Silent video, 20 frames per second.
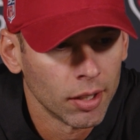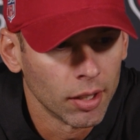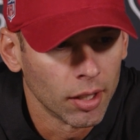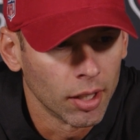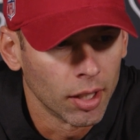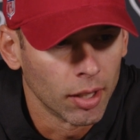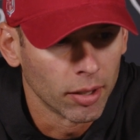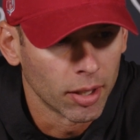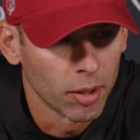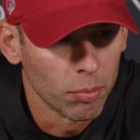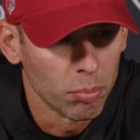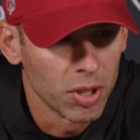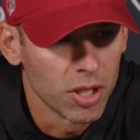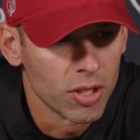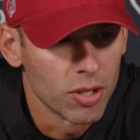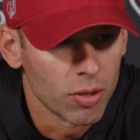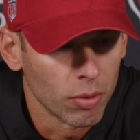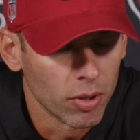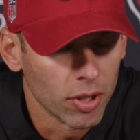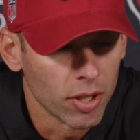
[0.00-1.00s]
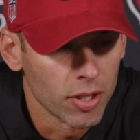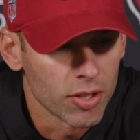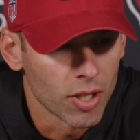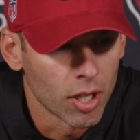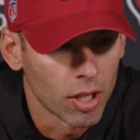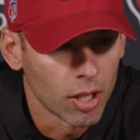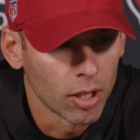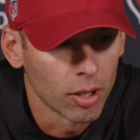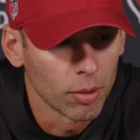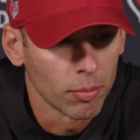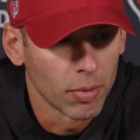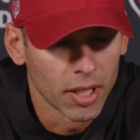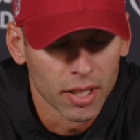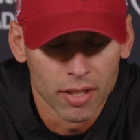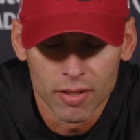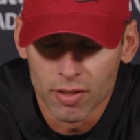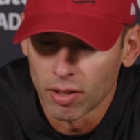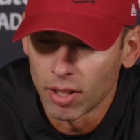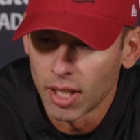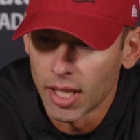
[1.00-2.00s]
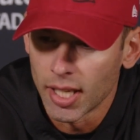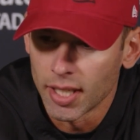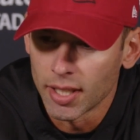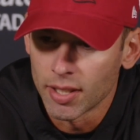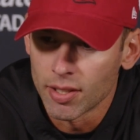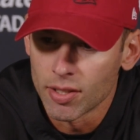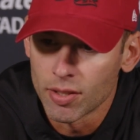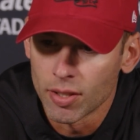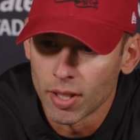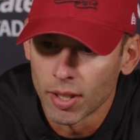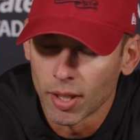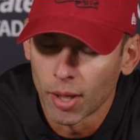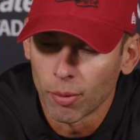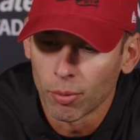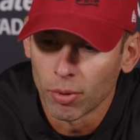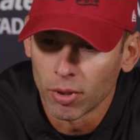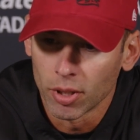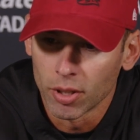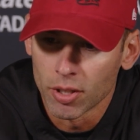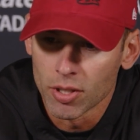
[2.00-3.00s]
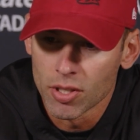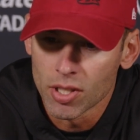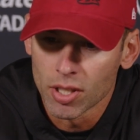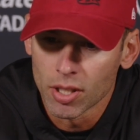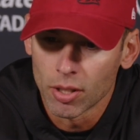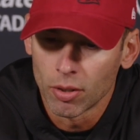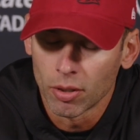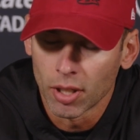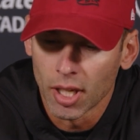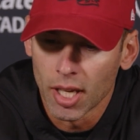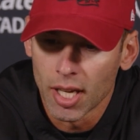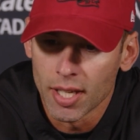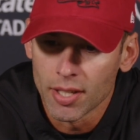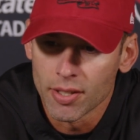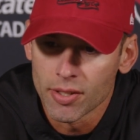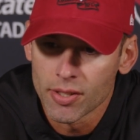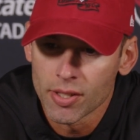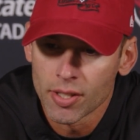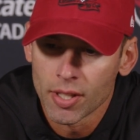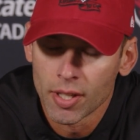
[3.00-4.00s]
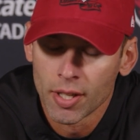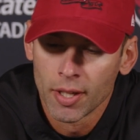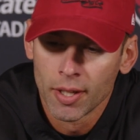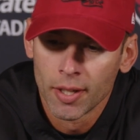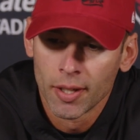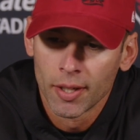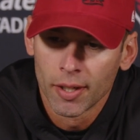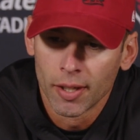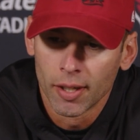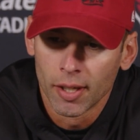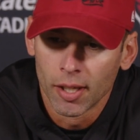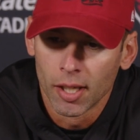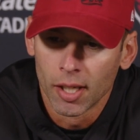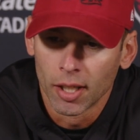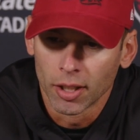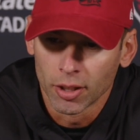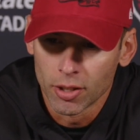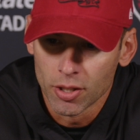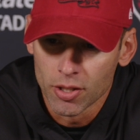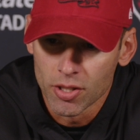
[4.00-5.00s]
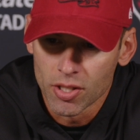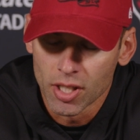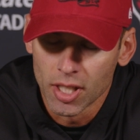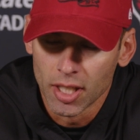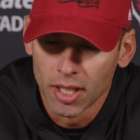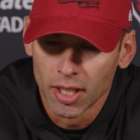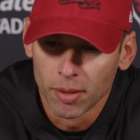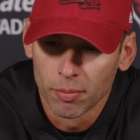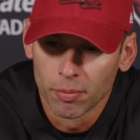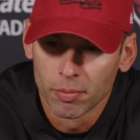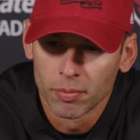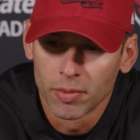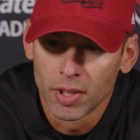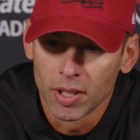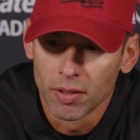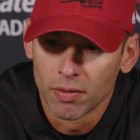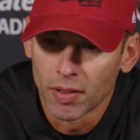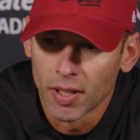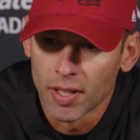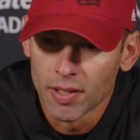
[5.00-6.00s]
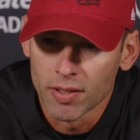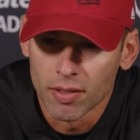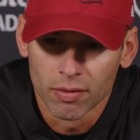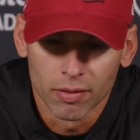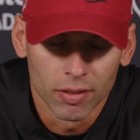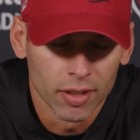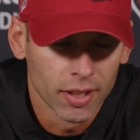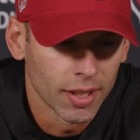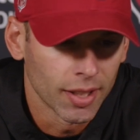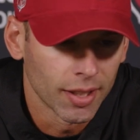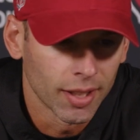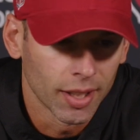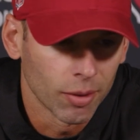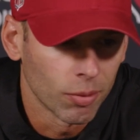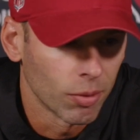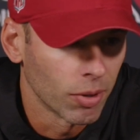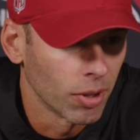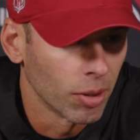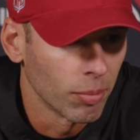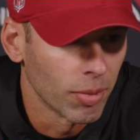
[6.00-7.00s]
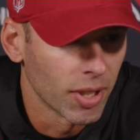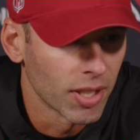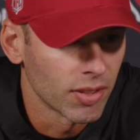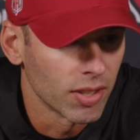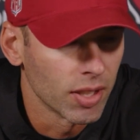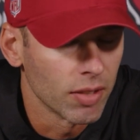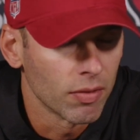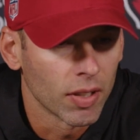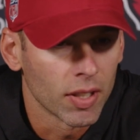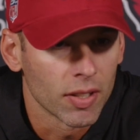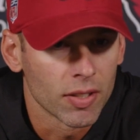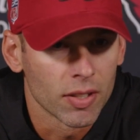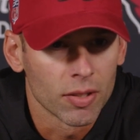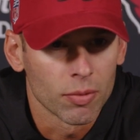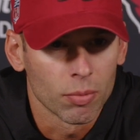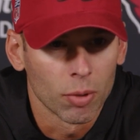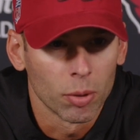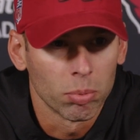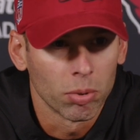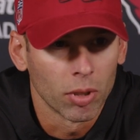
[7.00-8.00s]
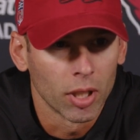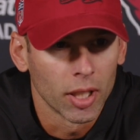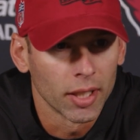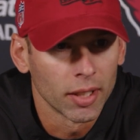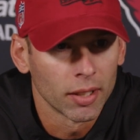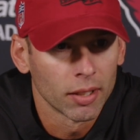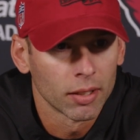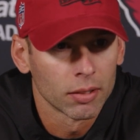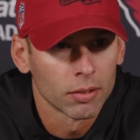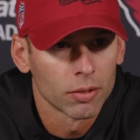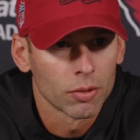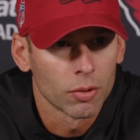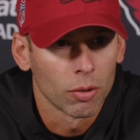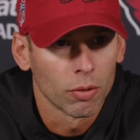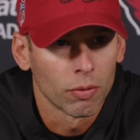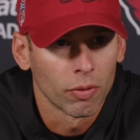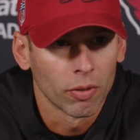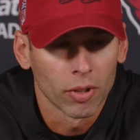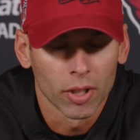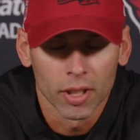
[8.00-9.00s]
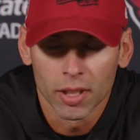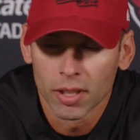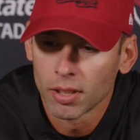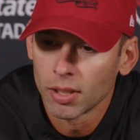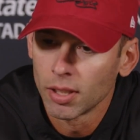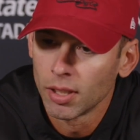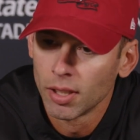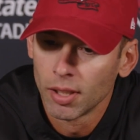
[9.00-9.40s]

Uh, can beat you with his arm and his legs. They got really good skill guys, uh, good scheme. Defensively, I think one of the best defenses we'll play, truthfully.